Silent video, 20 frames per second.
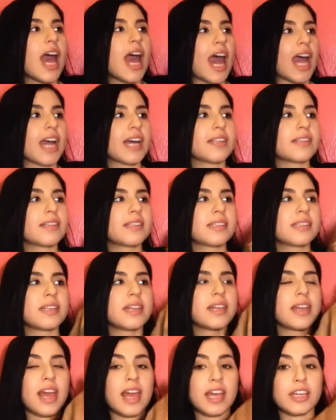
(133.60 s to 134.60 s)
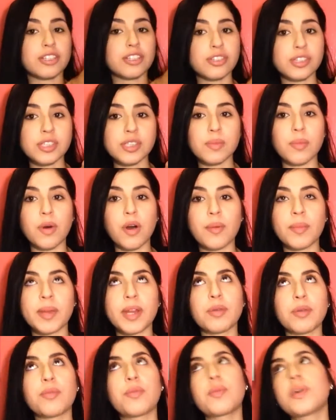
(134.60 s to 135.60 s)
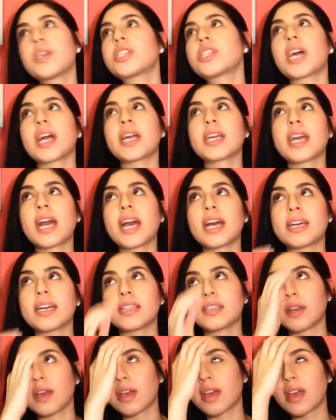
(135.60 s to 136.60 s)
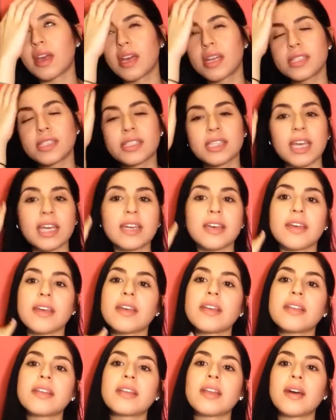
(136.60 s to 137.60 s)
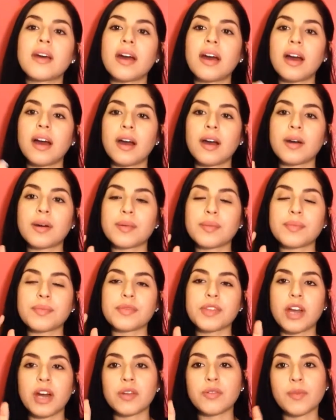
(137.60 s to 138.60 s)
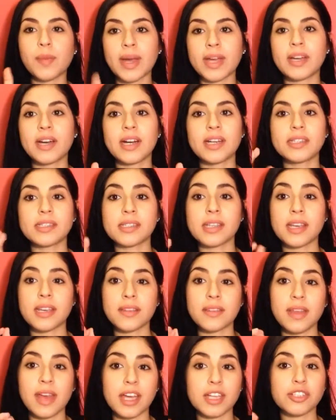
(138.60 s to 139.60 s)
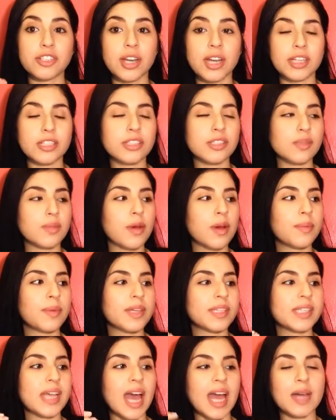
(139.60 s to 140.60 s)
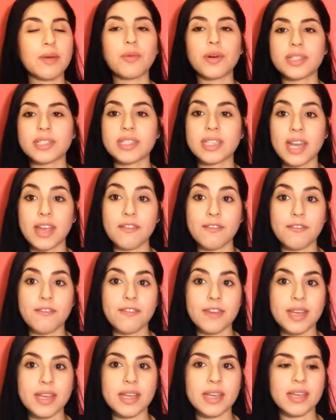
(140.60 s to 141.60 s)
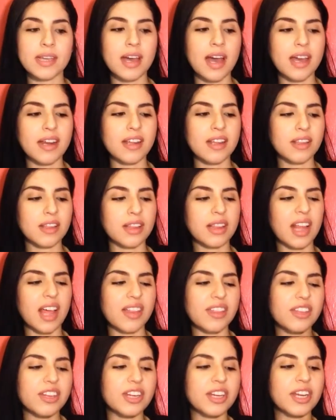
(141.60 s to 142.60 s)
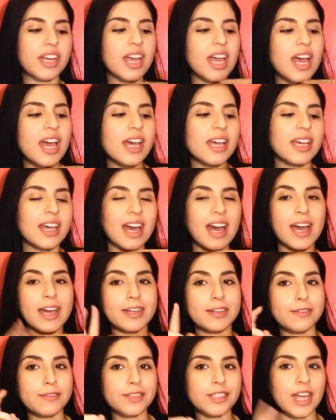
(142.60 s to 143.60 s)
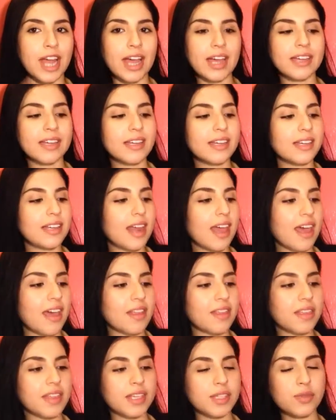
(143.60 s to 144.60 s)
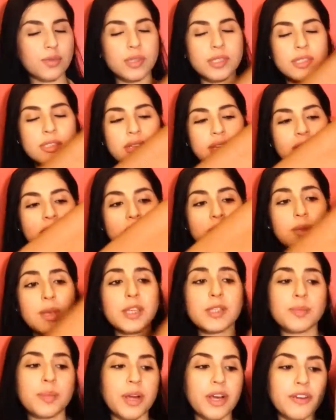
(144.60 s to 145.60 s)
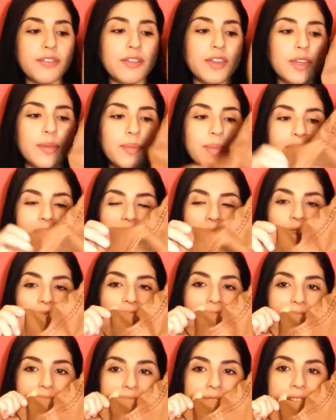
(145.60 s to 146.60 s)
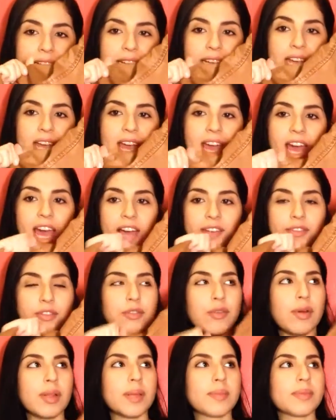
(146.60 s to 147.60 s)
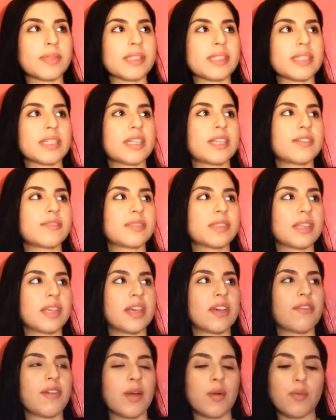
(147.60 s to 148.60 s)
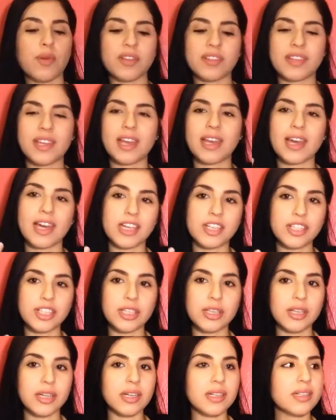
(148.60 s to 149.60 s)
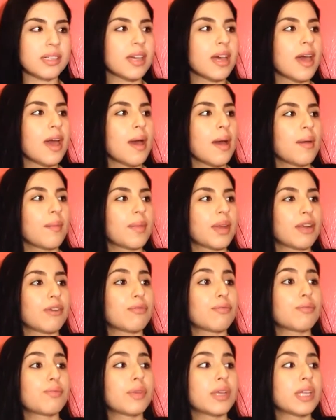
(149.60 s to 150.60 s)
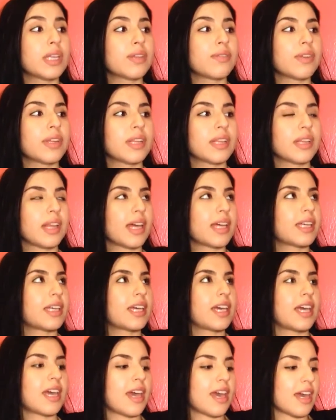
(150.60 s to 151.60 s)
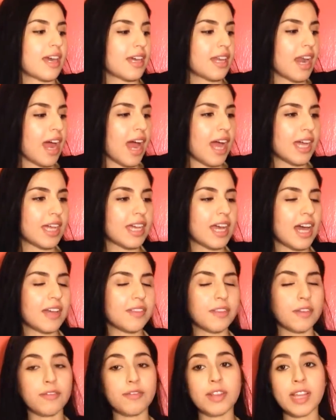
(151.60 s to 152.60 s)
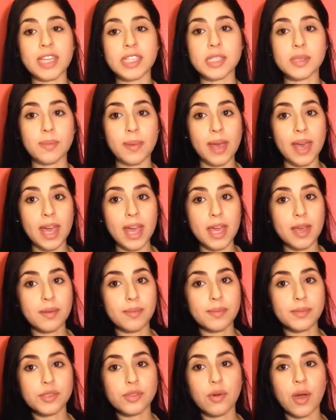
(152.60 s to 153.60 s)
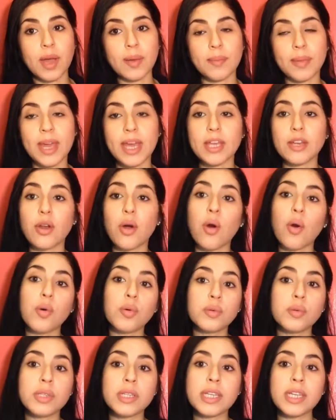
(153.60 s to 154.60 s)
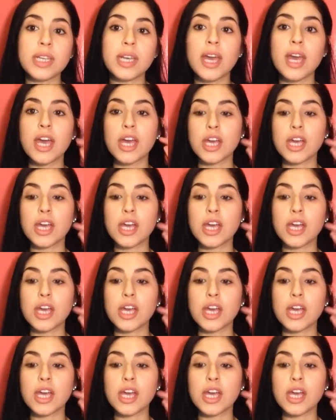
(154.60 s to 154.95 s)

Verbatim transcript: I got this in an extra small, but I wish I had taken, um, gone with my gut and taken the extra extra small because I wanted a fitted kind of leather kind of jacket and this one is it's perfect but I have to roll up the sleeves if I want that edgy look but I really really like it and I got the flex paid so I paid only